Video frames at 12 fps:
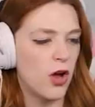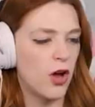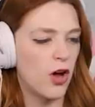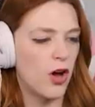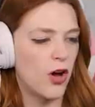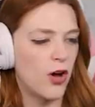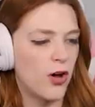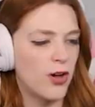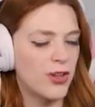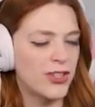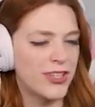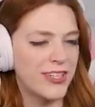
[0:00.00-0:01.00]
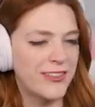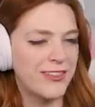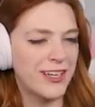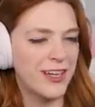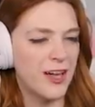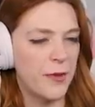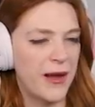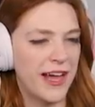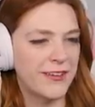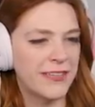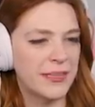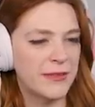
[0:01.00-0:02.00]
Oh, Chanel's gonna come
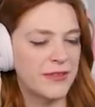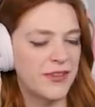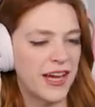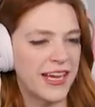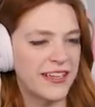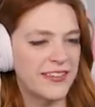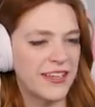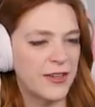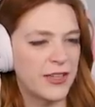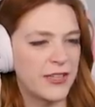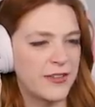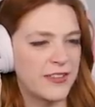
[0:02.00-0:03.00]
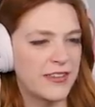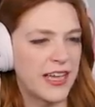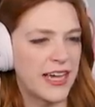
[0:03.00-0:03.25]
ask him advice. How cute is